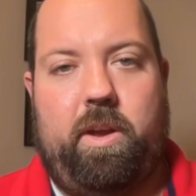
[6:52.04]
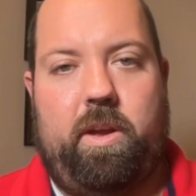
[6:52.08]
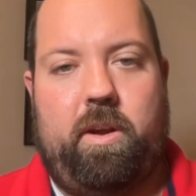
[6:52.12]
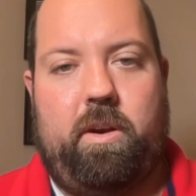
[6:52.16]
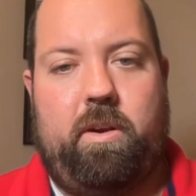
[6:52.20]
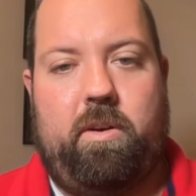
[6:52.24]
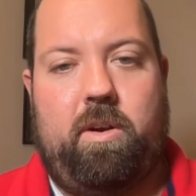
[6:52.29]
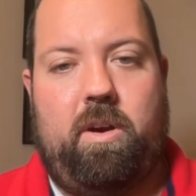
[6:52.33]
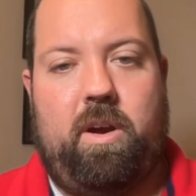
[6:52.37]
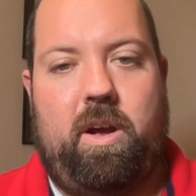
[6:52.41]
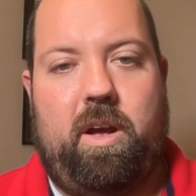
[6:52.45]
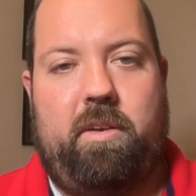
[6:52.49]

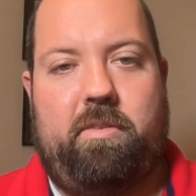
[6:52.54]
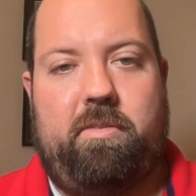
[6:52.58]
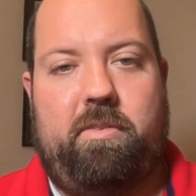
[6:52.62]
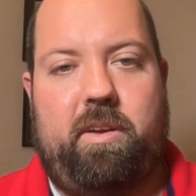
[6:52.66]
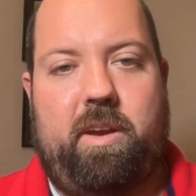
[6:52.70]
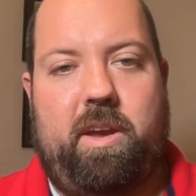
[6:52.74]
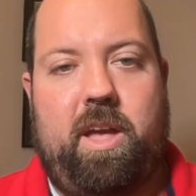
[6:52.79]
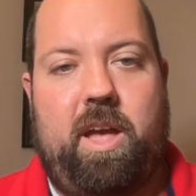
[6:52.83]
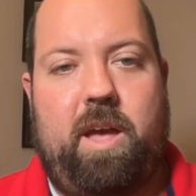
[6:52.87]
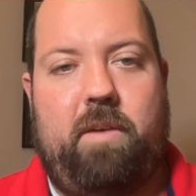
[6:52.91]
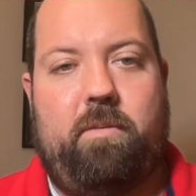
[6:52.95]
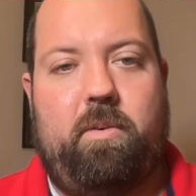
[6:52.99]
across the
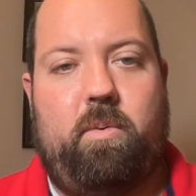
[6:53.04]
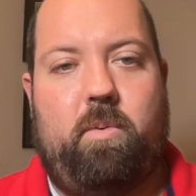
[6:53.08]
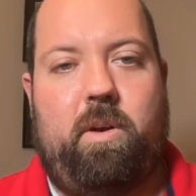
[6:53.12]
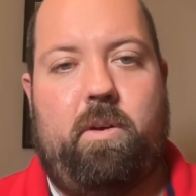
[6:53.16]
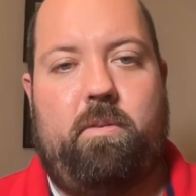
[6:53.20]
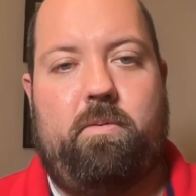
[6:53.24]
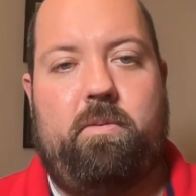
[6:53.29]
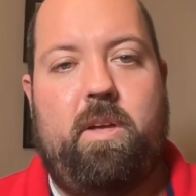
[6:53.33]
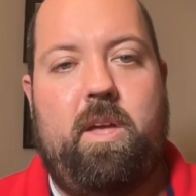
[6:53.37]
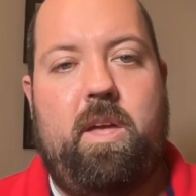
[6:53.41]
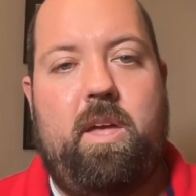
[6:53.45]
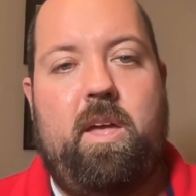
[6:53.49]
Commonwealth.
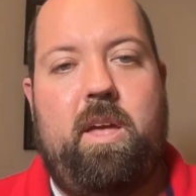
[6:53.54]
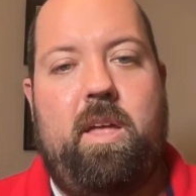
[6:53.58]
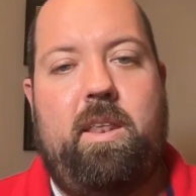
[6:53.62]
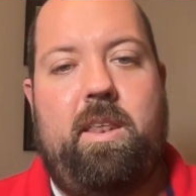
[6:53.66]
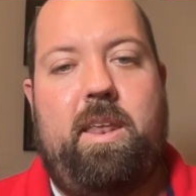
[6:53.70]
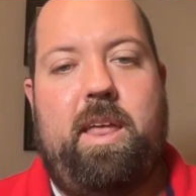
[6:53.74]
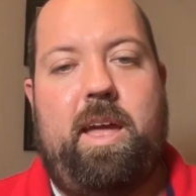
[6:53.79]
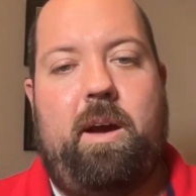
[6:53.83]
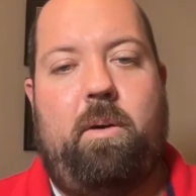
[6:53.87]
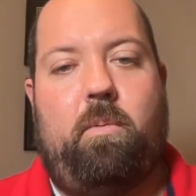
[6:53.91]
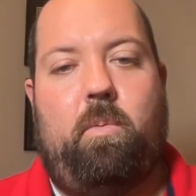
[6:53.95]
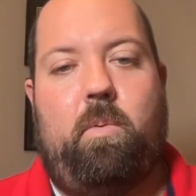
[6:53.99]

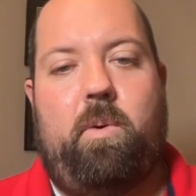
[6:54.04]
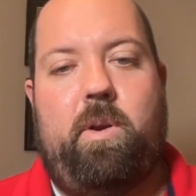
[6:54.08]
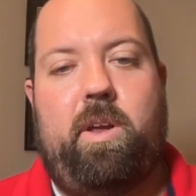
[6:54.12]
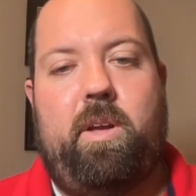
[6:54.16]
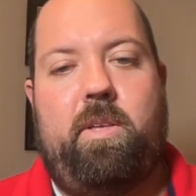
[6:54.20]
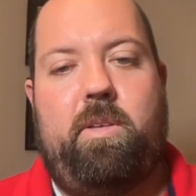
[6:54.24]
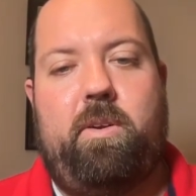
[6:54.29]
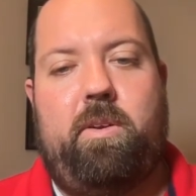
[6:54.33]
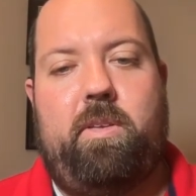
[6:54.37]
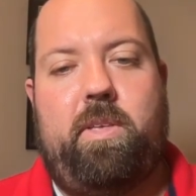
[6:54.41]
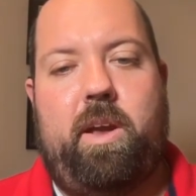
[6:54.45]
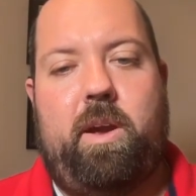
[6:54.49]
Now, one
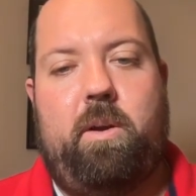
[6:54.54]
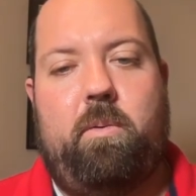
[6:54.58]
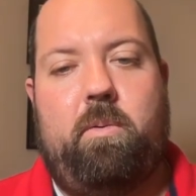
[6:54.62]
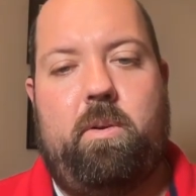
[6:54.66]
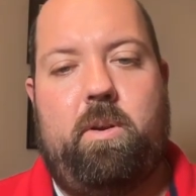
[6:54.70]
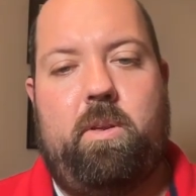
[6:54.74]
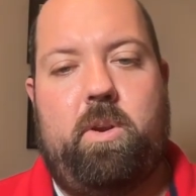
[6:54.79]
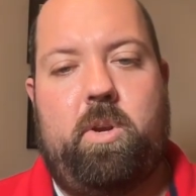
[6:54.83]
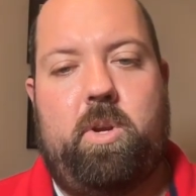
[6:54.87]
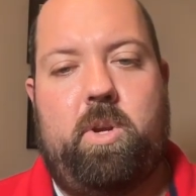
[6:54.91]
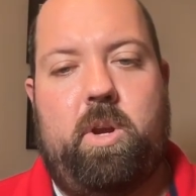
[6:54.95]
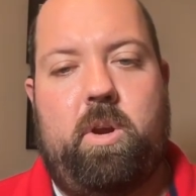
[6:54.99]
other thing I wanted
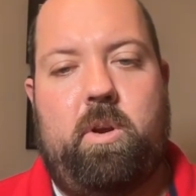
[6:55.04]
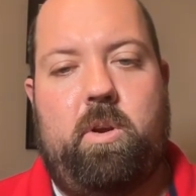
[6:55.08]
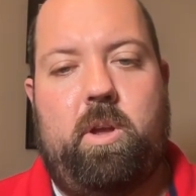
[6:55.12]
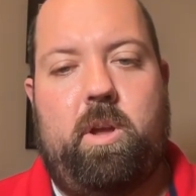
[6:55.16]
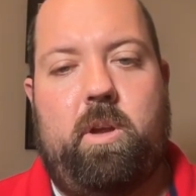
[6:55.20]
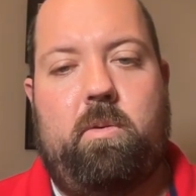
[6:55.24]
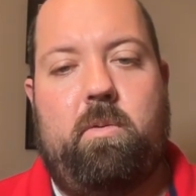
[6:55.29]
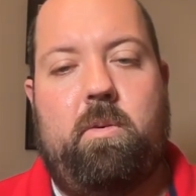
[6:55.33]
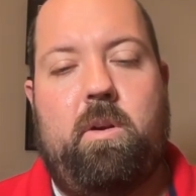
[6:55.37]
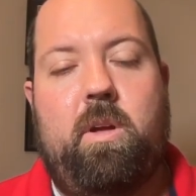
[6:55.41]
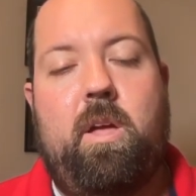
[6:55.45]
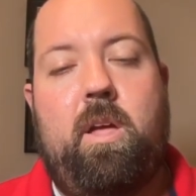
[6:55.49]
to show you.
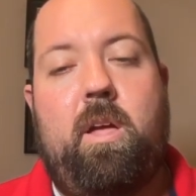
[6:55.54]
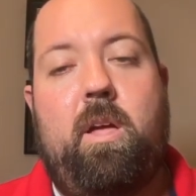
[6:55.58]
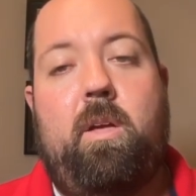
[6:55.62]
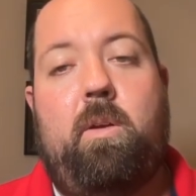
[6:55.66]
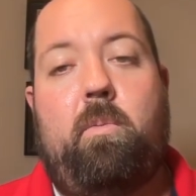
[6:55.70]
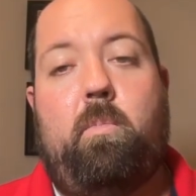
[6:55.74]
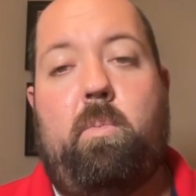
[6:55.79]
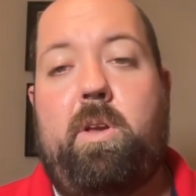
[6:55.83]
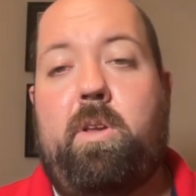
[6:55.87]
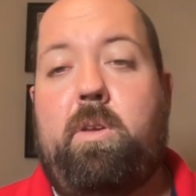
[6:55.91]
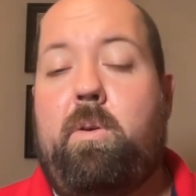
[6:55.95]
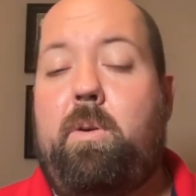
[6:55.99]

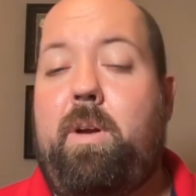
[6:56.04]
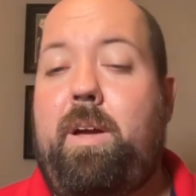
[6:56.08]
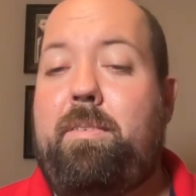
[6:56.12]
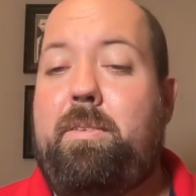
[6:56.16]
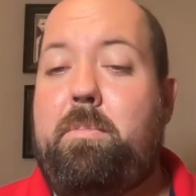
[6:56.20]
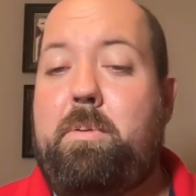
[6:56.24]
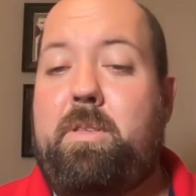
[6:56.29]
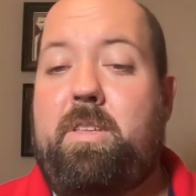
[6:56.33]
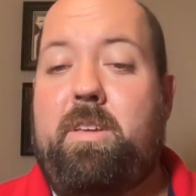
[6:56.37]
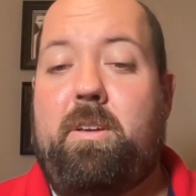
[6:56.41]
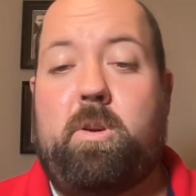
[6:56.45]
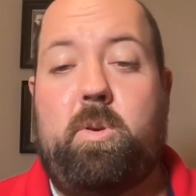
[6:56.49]
We do have the
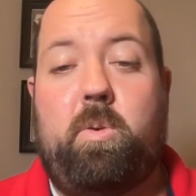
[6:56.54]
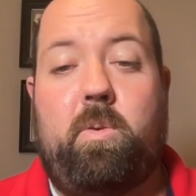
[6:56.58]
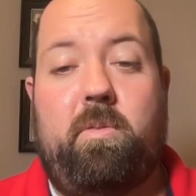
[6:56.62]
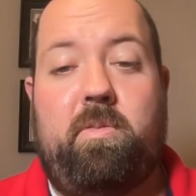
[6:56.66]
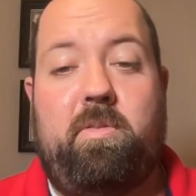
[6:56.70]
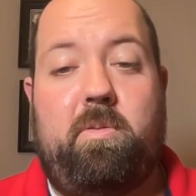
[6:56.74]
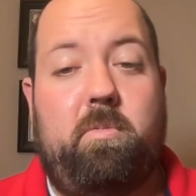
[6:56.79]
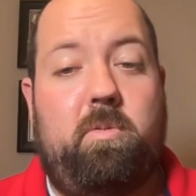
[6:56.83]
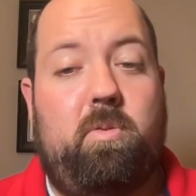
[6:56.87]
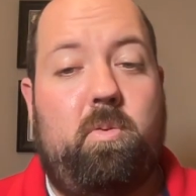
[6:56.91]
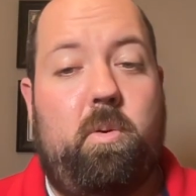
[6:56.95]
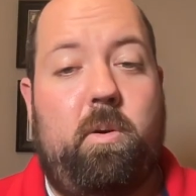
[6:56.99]
potential of
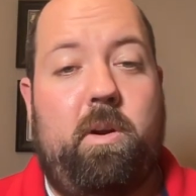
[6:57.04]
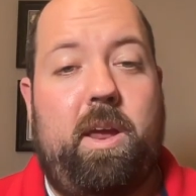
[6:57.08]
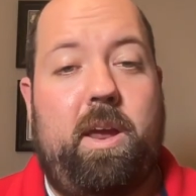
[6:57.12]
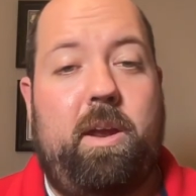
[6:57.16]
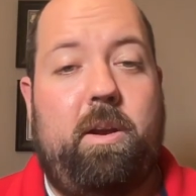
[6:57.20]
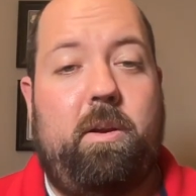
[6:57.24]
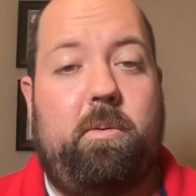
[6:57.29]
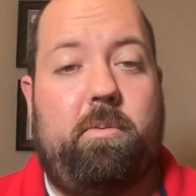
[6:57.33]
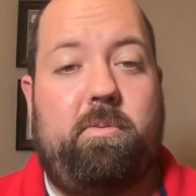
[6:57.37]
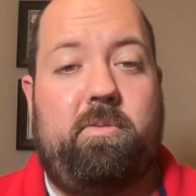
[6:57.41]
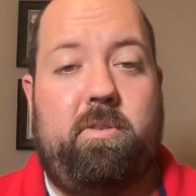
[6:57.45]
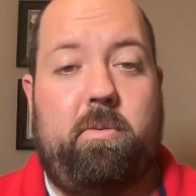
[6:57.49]
some
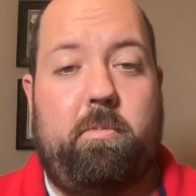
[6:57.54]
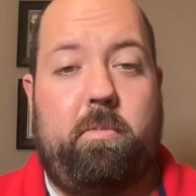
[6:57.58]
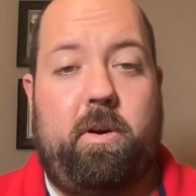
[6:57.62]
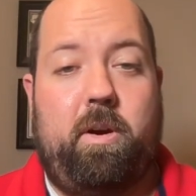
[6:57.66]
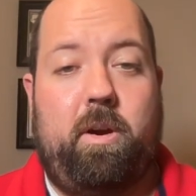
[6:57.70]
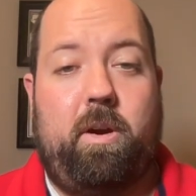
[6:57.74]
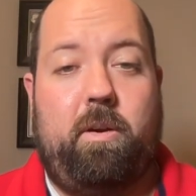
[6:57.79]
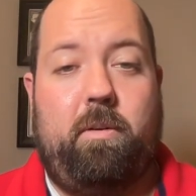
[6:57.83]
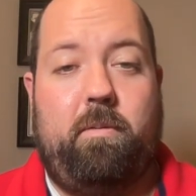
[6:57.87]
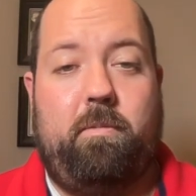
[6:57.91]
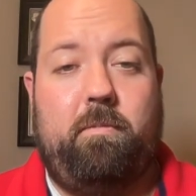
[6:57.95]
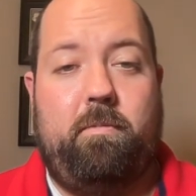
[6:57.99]
tornadoes tomorrow.
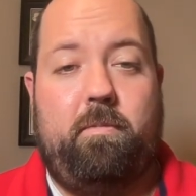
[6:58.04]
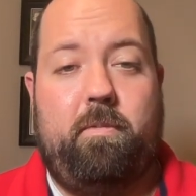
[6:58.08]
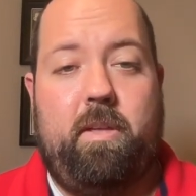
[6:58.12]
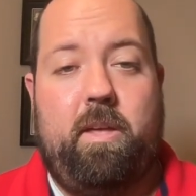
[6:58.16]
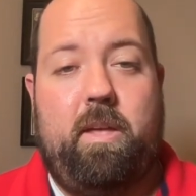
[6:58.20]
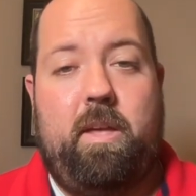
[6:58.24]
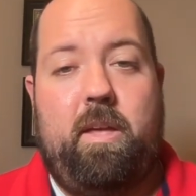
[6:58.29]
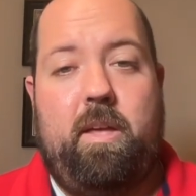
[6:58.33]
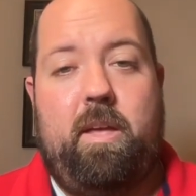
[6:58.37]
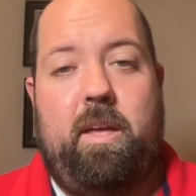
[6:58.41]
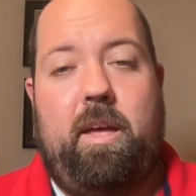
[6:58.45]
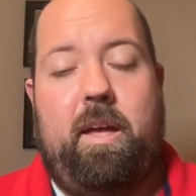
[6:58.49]

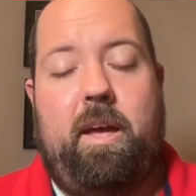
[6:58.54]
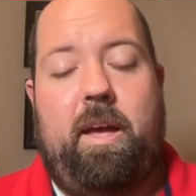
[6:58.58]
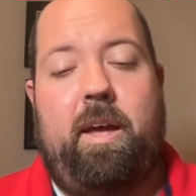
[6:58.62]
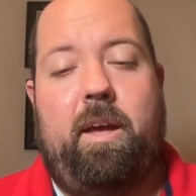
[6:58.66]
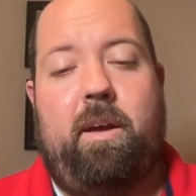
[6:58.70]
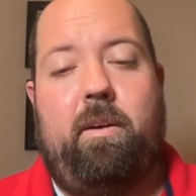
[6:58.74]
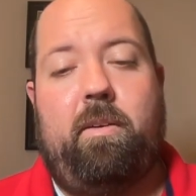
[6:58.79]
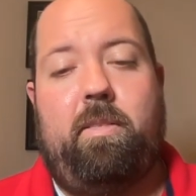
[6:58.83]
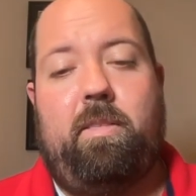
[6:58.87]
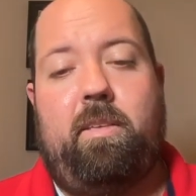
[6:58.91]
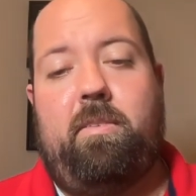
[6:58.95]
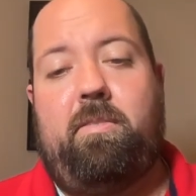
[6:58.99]

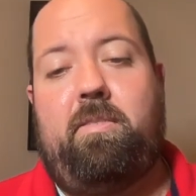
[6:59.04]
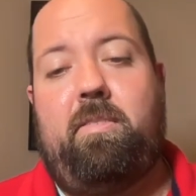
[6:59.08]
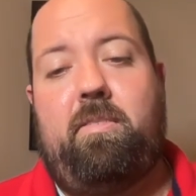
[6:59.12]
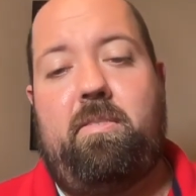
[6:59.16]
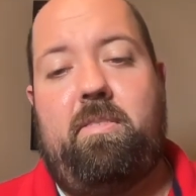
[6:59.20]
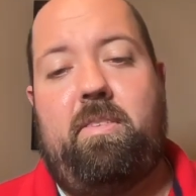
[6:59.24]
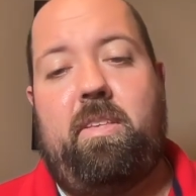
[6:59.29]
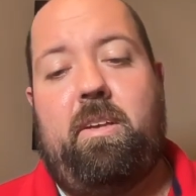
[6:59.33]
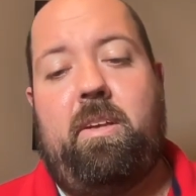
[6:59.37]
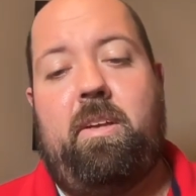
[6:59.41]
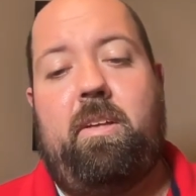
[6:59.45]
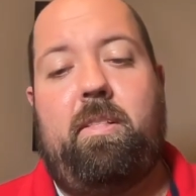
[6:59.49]
This is
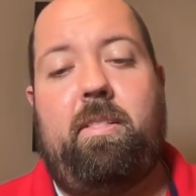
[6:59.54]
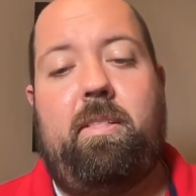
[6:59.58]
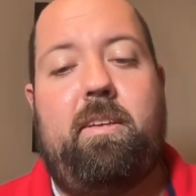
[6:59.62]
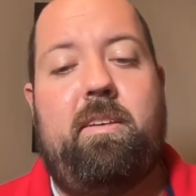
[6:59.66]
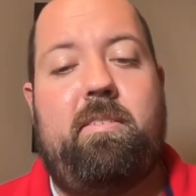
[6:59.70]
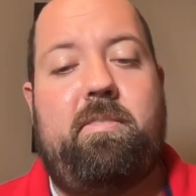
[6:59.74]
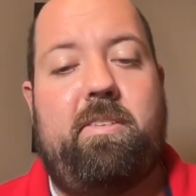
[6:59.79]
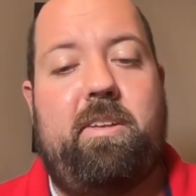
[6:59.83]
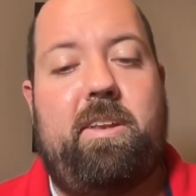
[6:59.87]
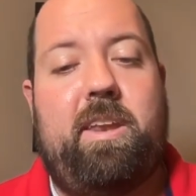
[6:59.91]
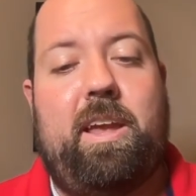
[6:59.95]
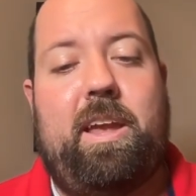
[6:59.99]
the
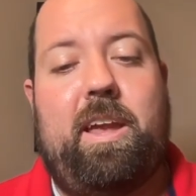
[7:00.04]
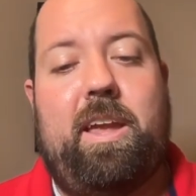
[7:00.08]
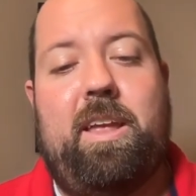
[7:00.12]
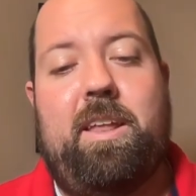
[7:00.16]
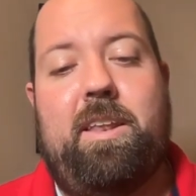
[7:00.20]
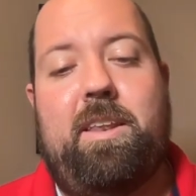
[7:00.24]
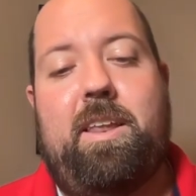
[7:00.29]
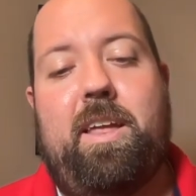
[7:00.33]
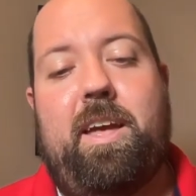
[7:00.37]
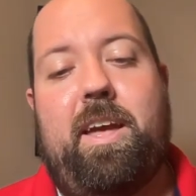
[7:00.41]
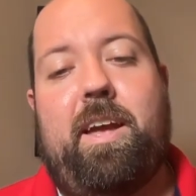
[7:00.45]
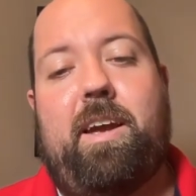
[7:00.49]
helicity
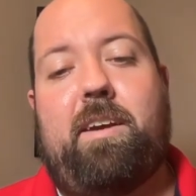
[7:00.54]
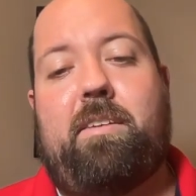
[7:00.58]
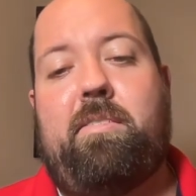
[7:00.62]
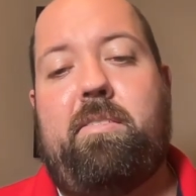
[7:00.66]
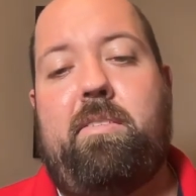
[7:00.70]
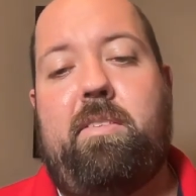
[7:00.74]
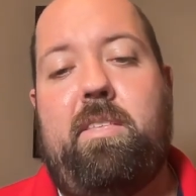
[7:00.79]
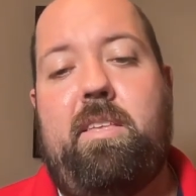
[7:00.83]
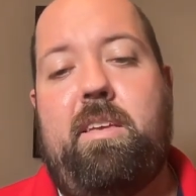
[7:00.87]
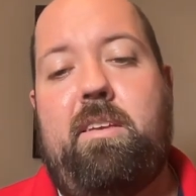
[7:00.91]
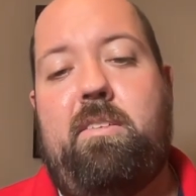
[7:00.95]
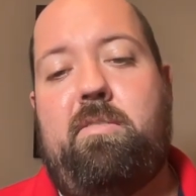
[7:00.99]
index.
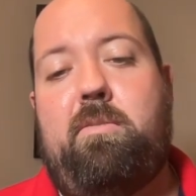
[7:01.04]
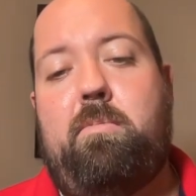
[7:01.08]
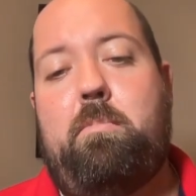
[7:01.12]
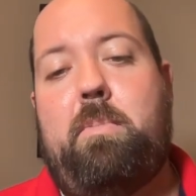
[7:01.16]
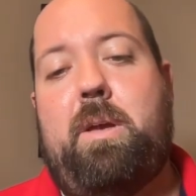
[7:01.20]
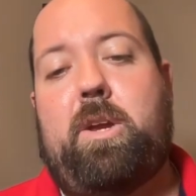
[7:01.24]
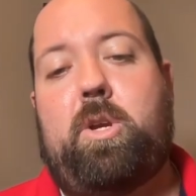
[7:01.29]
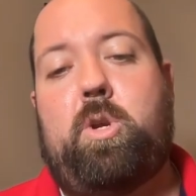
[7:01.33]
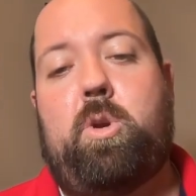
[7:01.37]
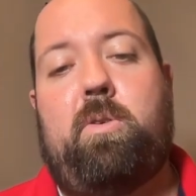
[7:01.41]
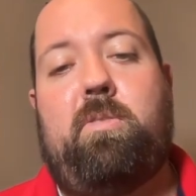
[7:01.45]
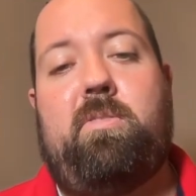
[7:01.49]
This
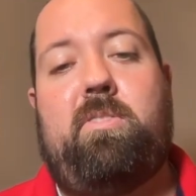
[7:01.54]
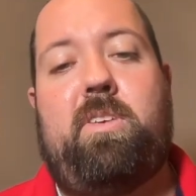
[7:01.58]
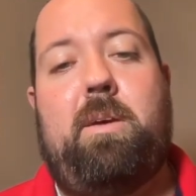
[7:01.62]
measures the